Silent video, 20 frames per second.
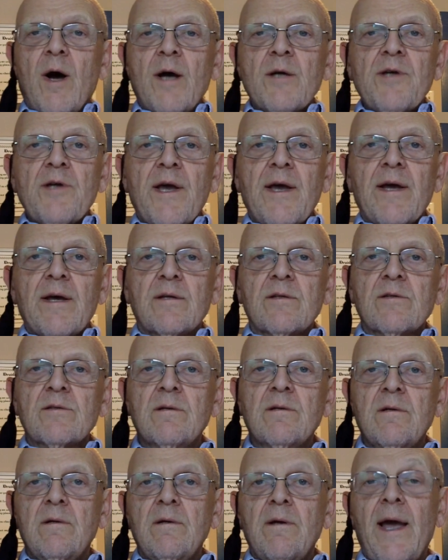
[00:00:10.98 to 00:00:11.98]
wash
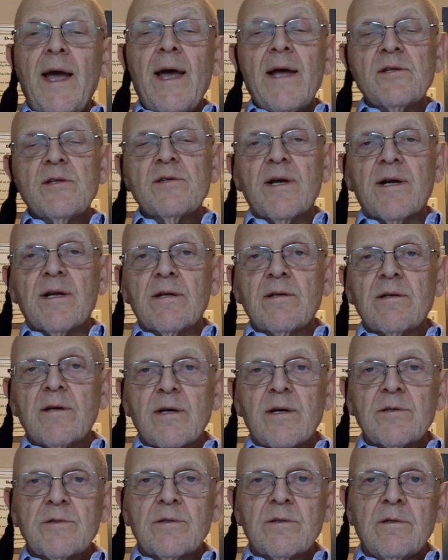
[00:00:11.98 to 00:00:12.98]
hands, hand
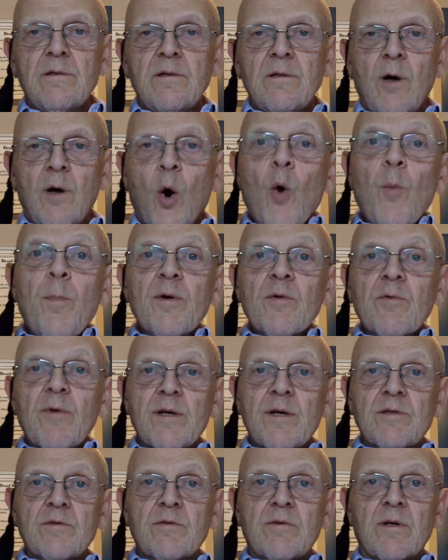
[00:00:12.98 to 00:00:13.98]
sanitizer, open
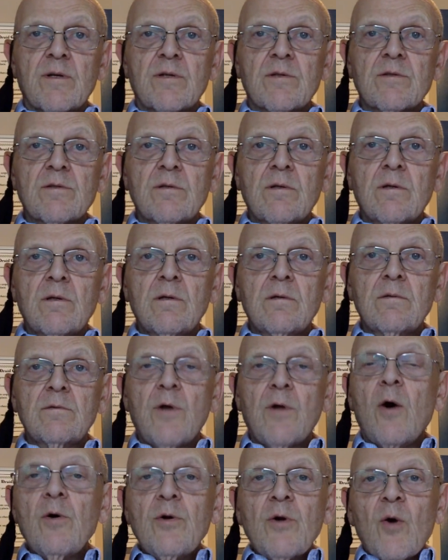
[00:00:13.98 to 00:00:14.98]
restaurants,
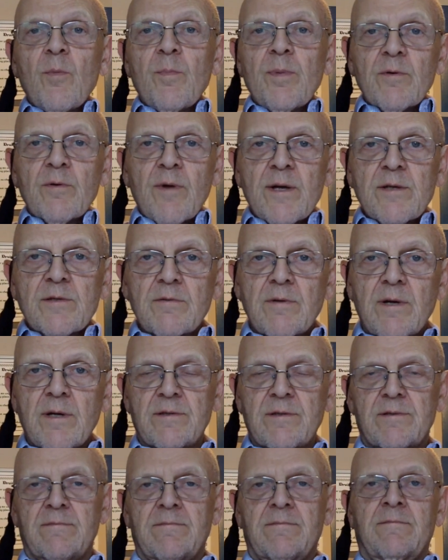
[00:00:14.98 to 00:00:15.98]
don't open
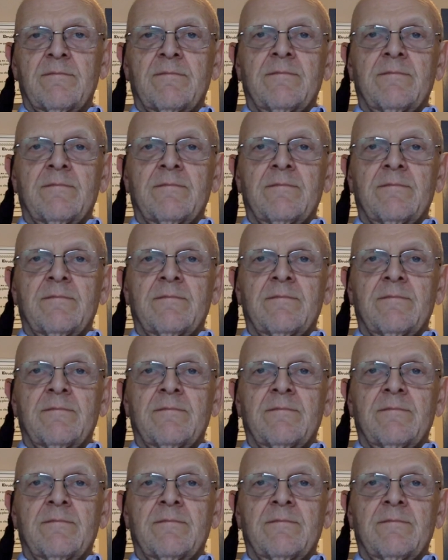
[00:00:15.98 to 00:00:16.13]
restaurants.